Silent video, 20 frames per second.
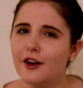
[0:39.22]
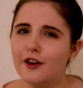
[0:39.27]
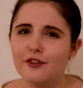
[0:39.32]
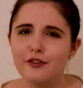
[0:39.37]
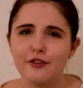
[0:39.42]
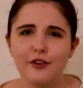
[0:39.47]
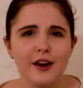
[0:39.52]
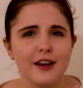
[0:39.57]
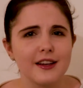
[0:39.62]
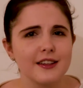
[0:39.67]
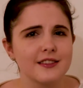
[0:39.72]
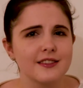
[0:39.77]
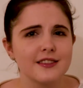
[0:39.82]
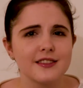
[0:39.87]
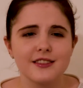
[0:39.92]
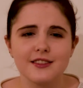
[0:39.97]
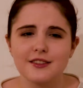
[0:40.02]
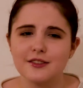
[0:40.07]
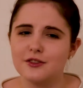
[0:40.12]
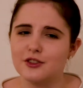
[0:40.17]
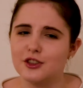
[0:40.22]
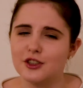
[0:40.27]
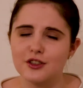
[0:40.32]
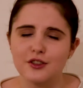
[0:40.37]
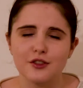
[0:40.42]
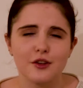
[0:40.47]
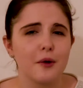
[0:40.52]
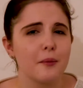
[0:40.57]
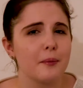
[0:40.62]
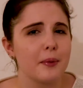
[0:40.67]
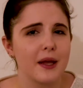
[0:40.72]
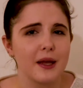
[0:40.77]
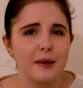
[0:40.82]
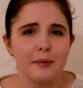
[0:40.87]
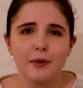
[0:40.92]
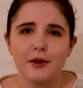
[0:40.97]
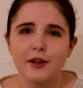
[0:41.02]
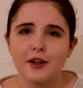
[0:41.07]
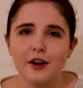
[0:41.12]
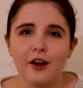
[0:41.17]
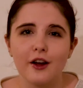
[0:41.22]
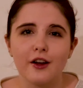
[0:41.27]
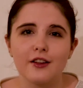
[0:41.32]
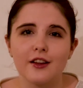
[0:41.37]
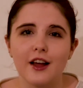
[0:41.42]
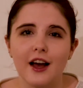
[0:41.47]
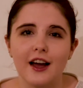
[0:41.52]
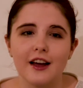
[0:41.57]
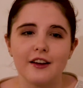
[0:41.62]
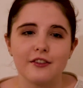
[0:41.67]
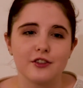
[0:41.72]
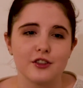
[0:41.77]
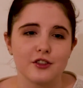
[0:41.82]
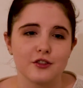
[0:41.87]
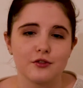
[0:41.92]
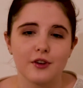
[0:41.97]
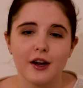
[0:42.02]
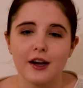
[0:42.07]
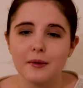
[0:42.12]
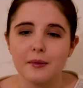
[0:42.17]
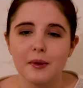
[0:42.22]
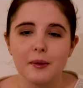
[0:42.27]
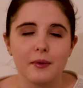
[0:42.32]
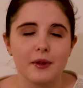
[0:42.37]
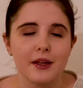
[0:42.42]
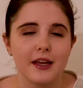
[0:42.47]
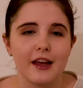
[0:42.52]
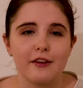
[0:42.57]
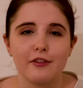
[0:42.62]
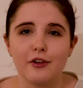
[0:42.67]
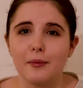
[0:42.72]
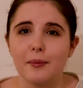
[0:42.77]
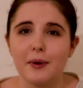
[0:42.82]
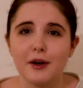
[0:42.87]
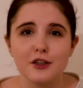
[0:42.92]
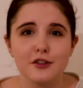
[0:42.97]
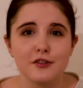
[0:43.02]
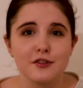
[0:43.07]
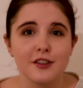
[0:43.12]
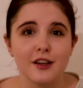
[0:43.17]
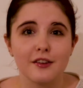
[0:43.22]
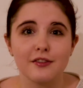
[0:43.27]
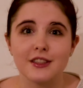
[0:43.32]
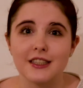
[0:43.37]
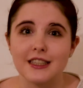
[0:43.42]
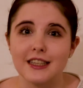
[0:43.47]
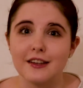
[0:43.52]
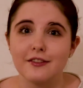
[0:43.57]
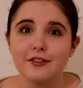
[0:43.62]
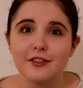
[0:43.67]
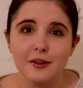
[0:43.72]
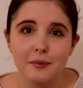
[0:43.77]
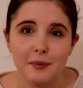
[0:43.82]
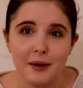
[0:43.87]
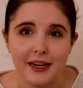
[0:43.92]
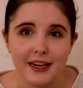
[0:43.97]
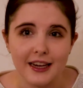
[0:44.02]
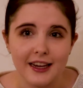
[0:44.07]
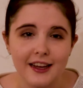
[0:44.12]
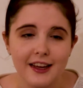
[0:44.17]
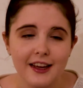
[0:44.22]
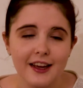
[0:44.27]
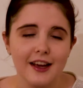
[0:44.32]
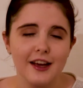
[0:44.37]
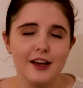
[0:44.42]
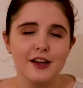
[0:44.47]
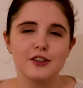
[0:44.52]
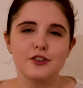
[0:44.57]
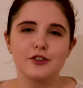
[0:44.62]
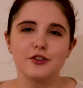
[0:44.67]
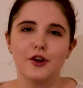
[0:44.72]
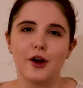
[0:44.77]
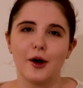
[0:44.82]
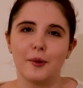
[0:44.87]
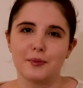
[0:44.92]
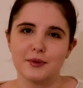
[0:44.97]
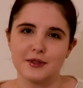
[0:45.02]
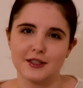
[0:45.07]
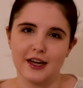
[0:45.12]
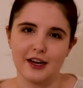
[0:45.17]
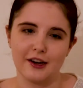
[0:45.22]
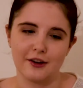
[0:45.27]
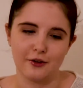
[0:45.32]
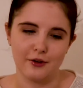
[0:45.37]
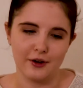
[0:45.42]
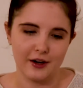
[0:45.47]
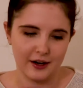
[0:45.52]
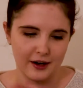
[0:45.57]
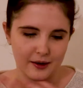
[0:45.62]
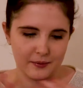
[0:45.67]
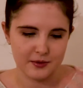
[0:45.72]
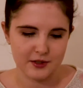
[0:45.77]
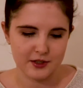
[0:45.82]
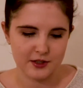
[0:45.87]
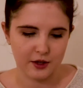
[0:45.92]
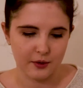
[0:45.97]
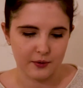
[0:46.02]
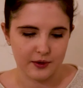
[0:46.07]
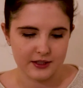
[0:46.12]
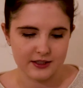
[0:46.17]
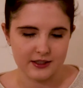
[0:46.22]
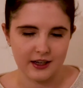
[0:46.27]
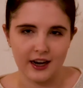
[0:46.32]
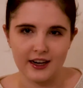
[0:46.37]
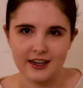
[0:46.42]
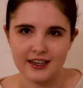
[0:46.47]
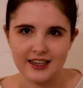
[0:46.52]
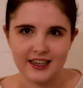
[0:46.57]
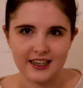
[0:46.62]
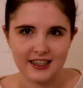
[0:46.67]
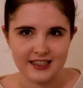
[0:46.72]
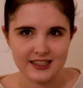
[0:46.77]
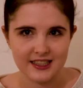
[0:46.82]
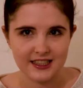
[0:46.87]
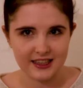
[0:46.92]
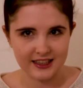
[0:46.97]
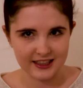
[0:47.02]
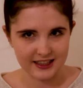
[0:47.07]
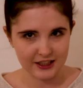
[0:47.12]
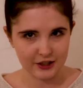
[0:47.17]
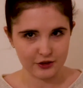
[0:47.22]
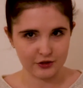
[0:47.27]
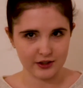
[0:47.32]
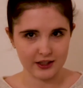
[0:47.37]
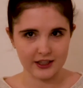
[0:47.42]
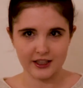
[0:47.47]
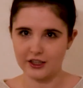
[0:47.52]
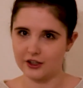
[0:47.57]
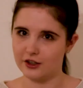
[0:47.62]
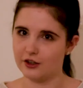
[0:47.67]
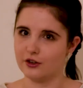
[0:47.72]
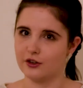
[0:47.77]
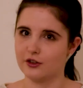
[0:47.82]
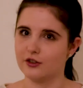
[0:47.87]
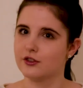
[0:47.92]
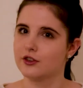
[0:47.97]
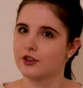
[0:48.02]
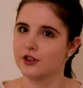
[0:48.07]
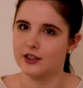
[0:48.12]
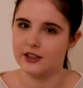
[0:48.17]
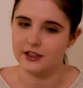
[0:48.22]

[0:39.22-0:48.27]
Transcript: friends, just people in her life, just random people that gave her a bunch of stuff to give to me to upcycle, and I'm so excited. It is literally huge. Look at